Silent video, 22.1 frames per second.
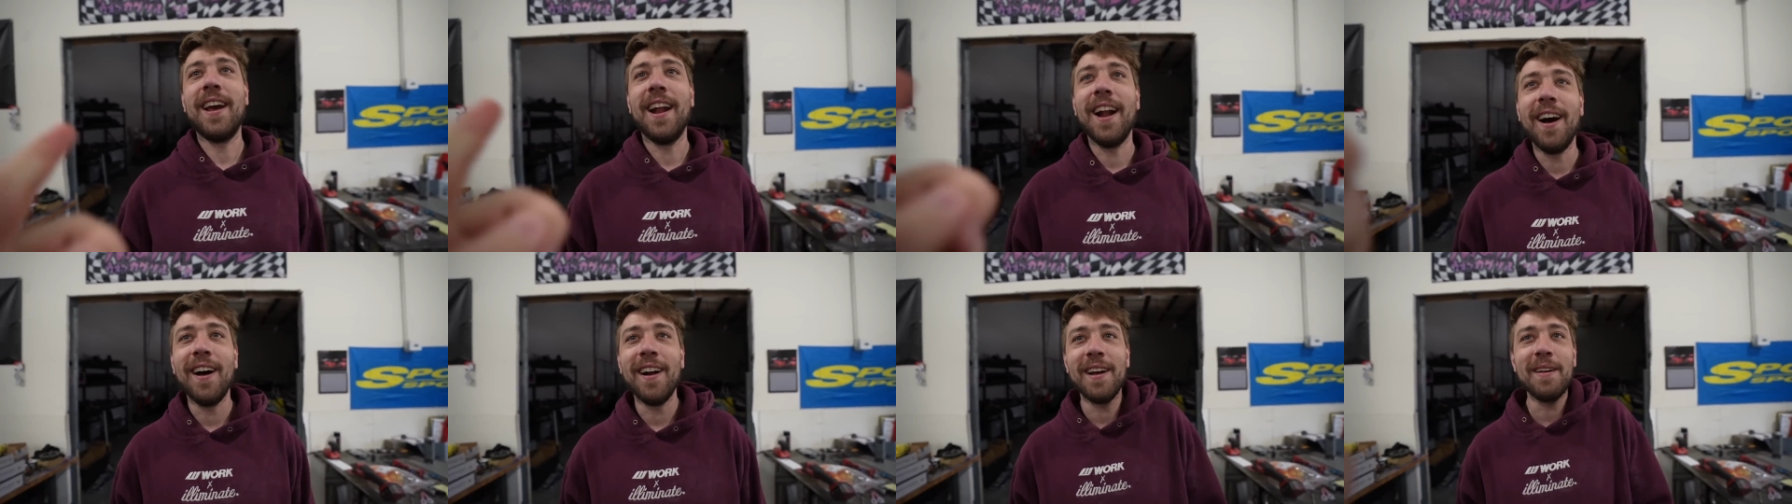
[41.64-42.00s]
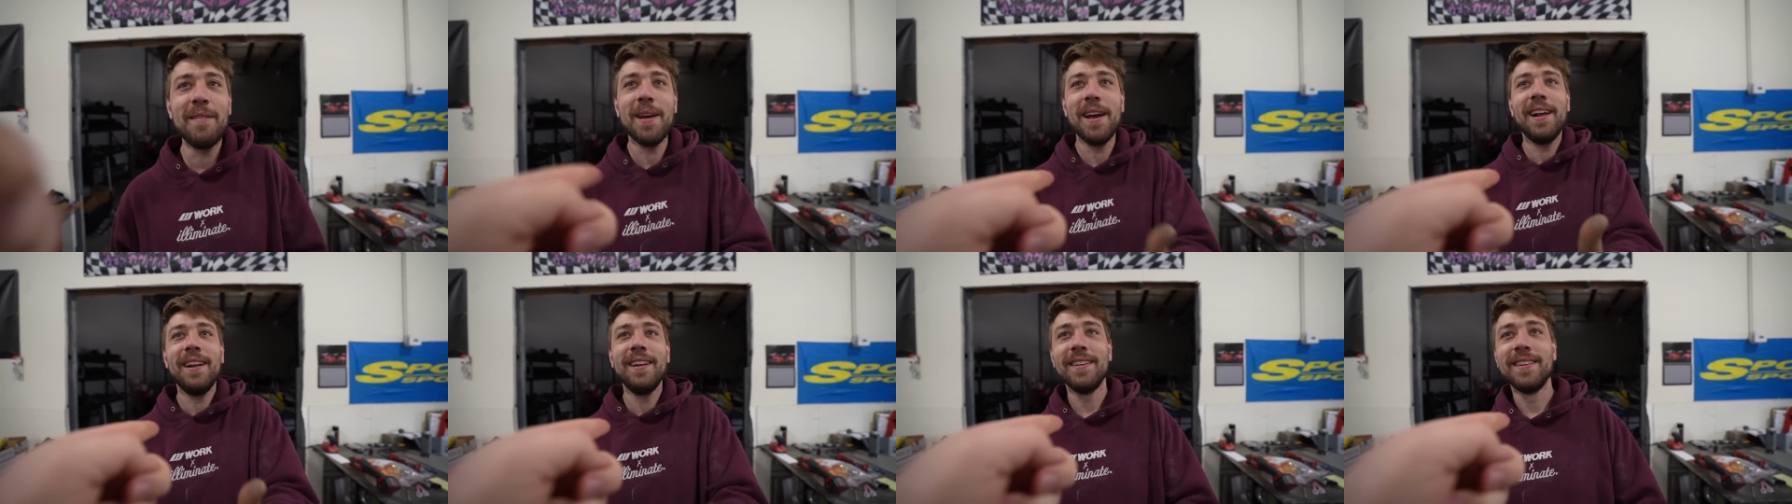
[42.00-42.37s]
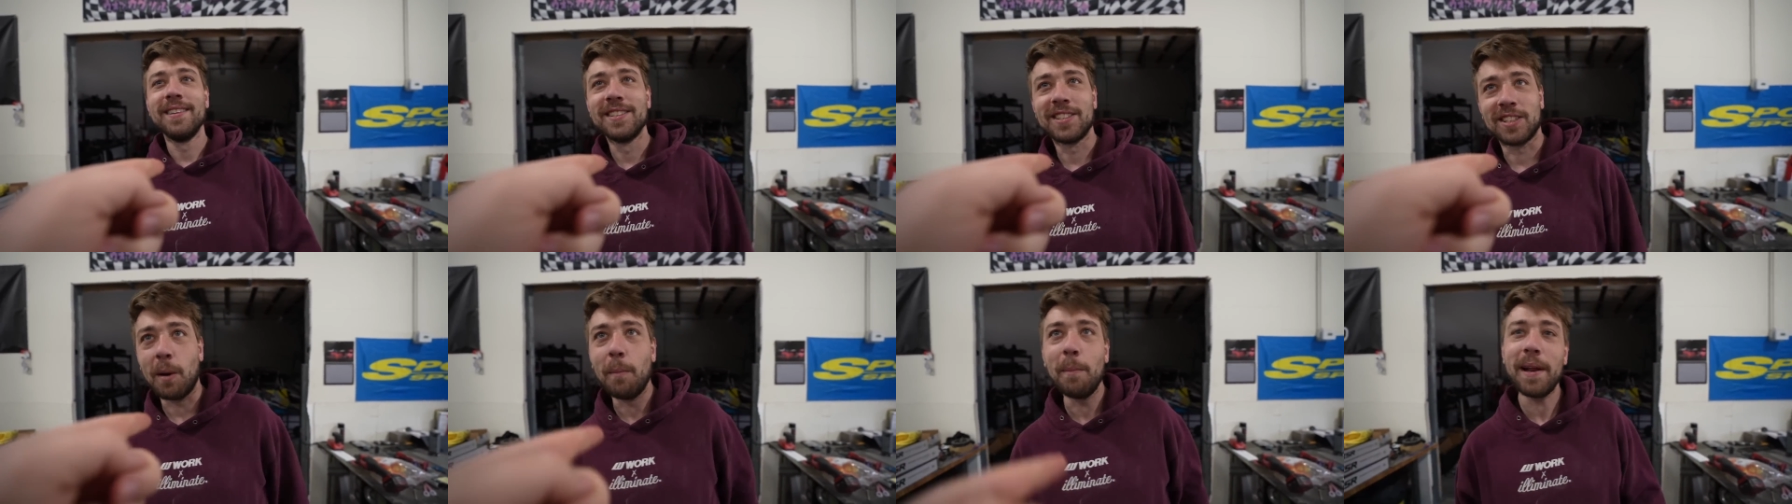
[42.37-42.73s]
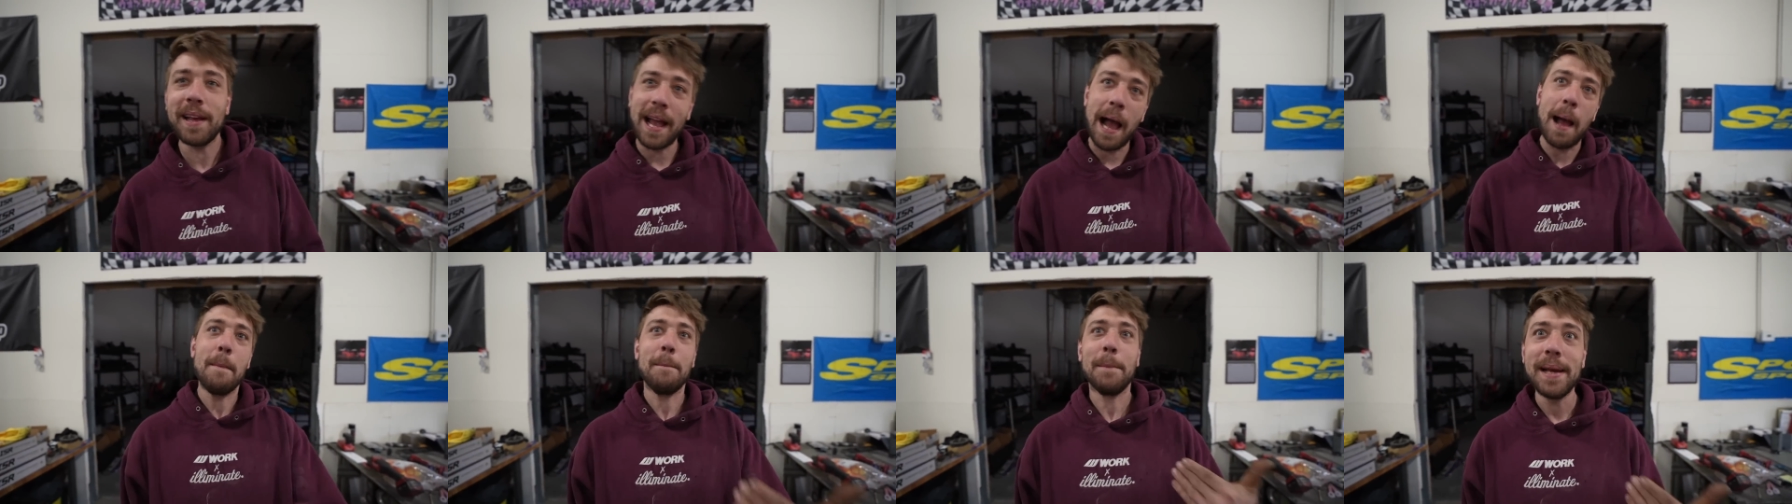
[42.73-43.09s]
you know I mean? zero. Somebody
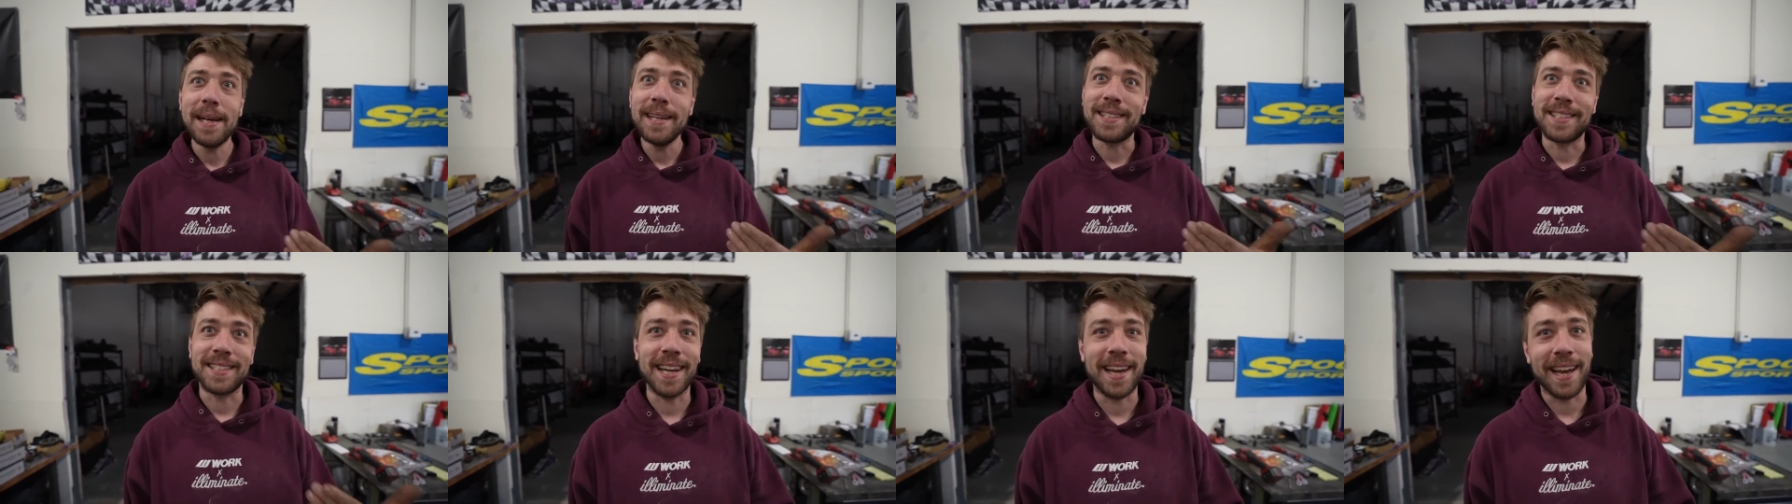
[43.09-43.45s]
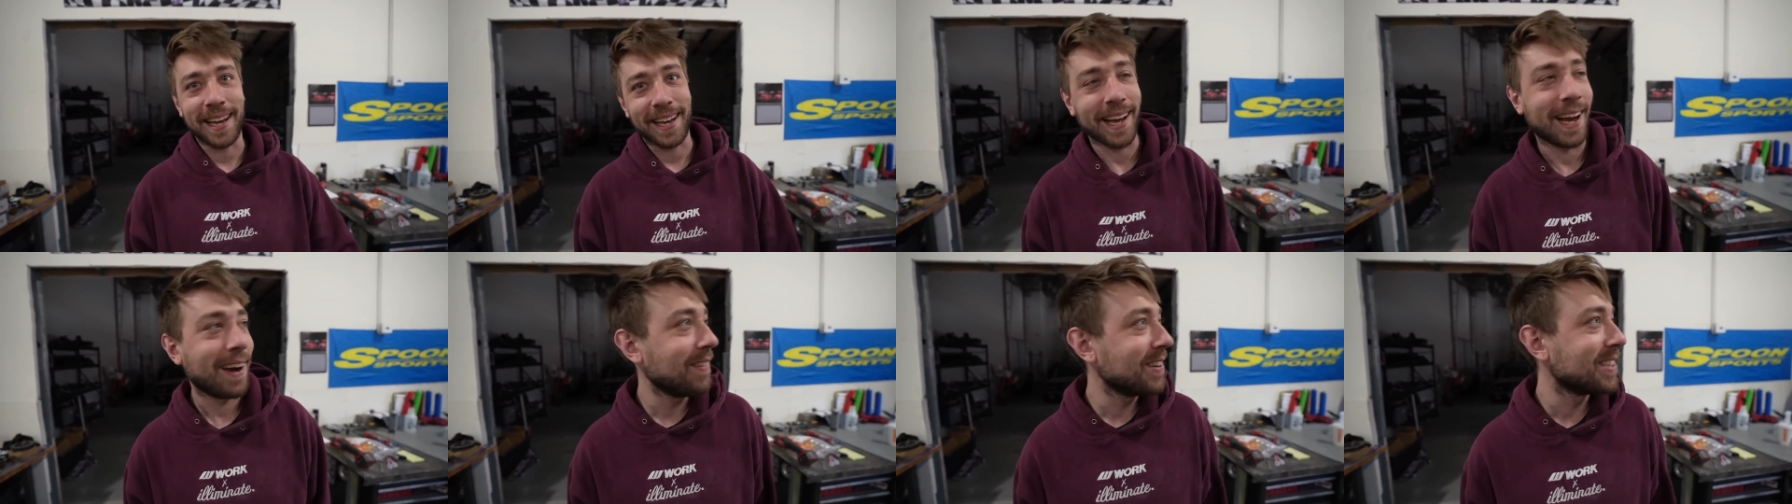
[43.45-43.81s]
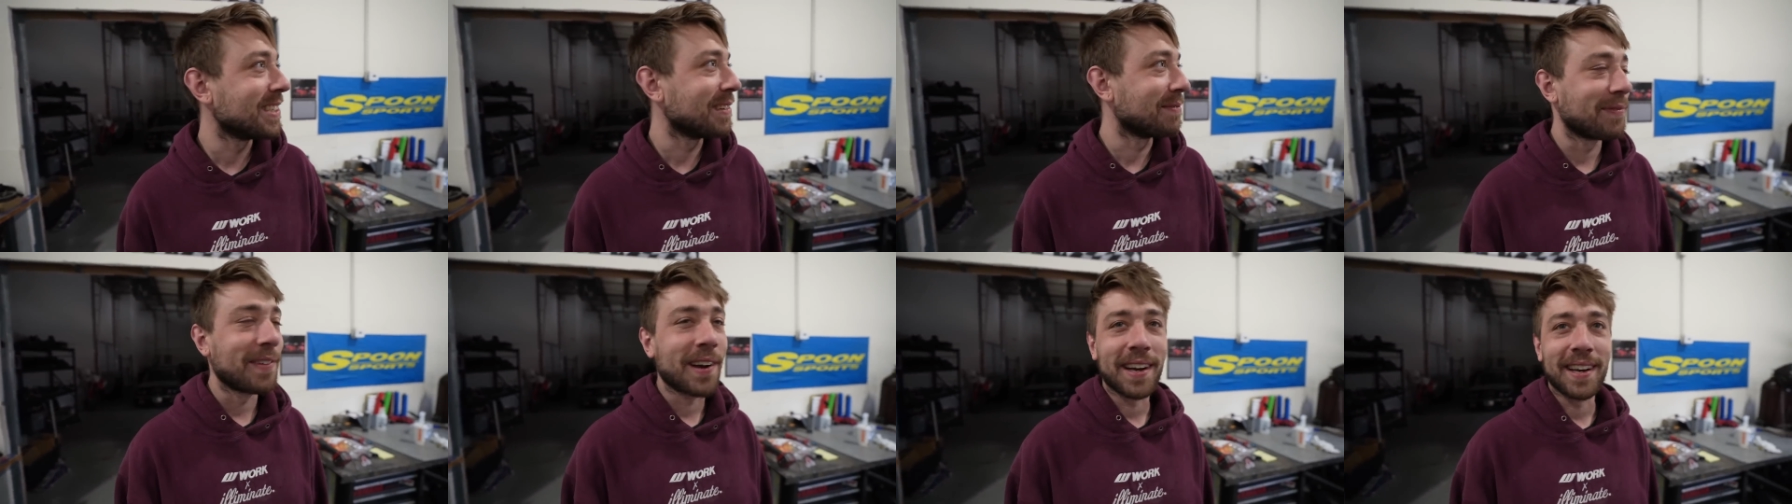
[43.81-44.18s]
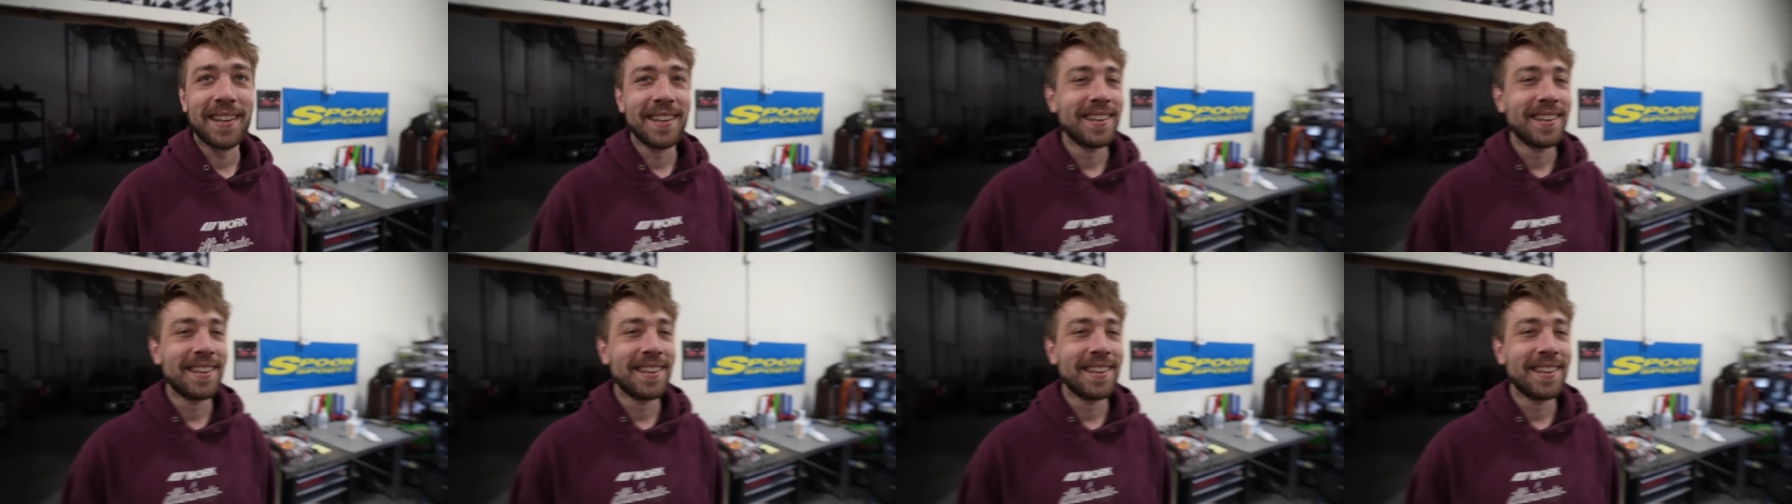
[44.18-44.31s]
got me sick. I wasn't. Well, you fucking...